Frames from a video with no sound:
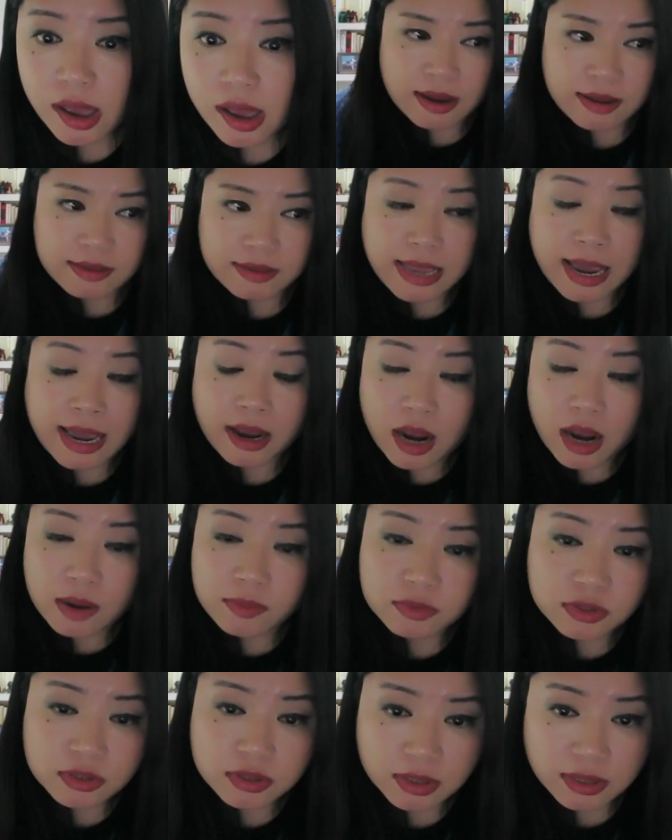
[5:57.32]
And that
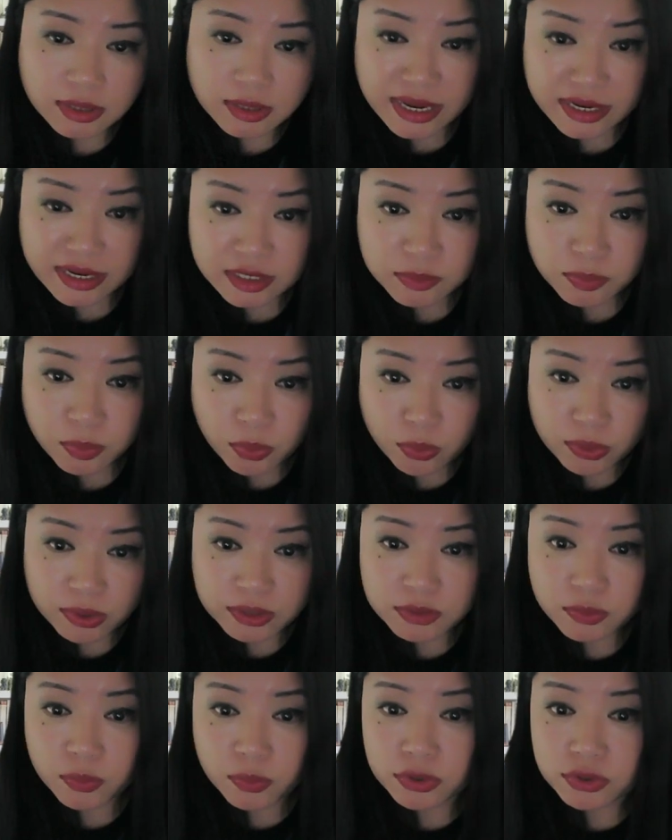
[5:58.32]
comes to the next
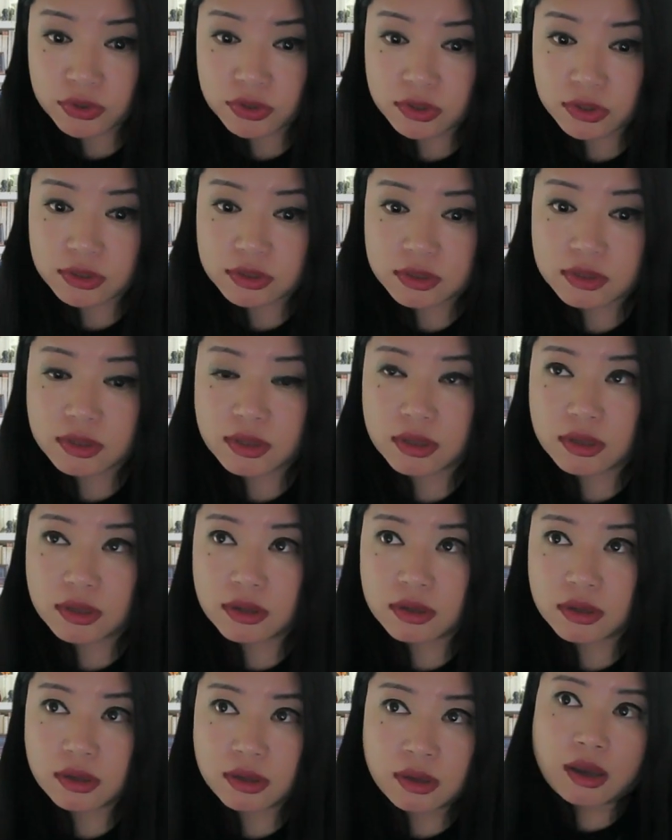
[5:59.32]
point, which is
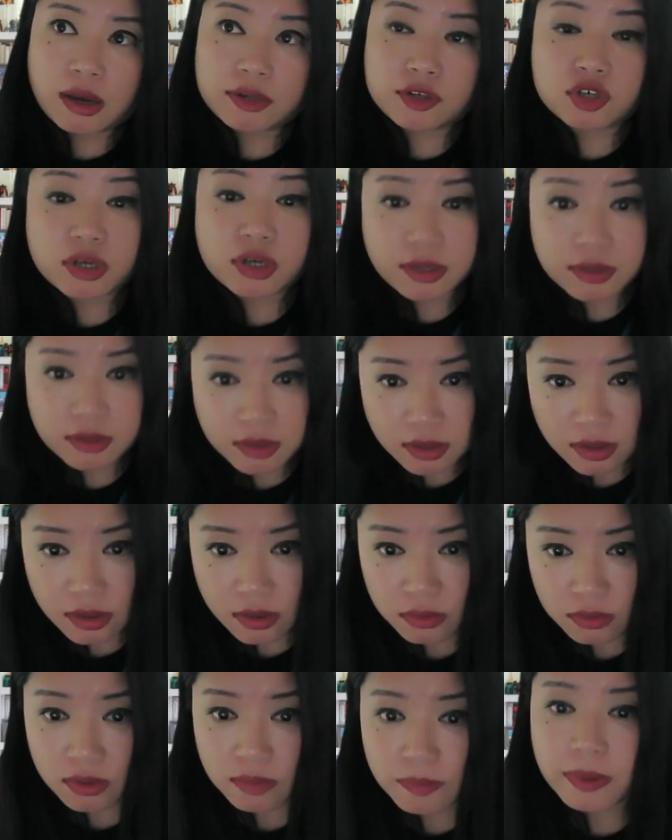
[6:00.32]
the agenda
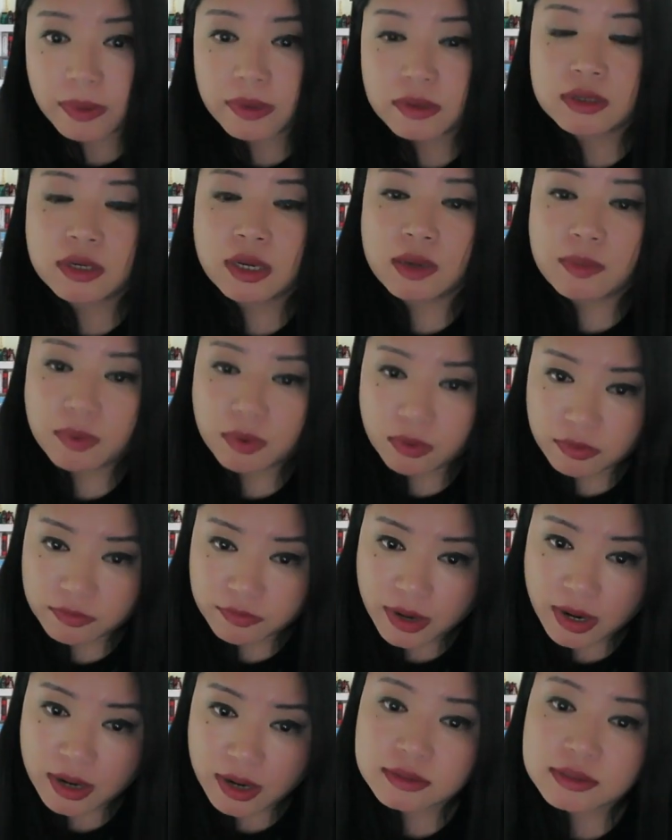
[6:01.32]
or the table of
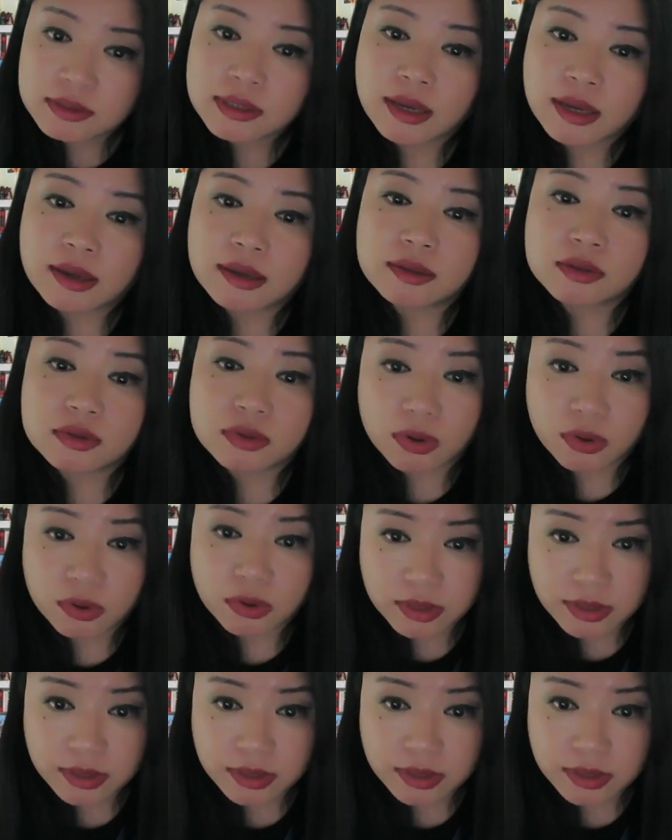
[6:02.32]
content or the